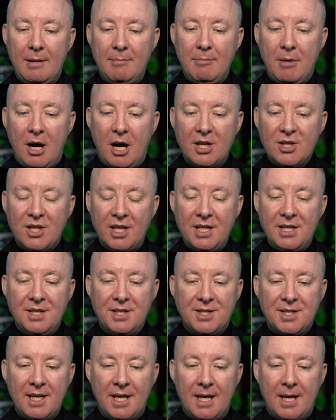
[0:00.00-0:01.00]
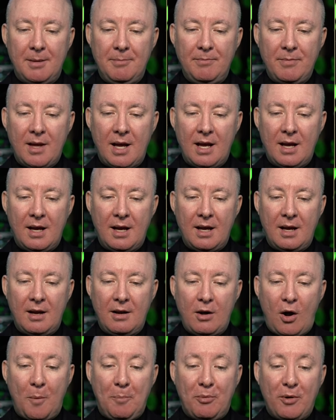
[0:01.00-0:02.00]
Margins,
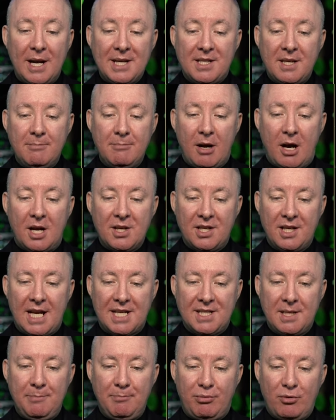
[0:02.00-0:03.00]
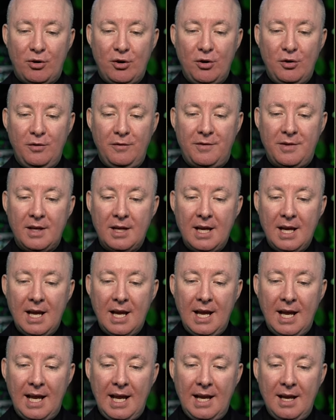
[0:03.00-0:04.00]
operating margin has improved
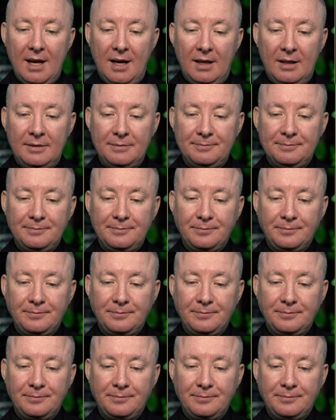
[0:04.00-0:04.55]
here.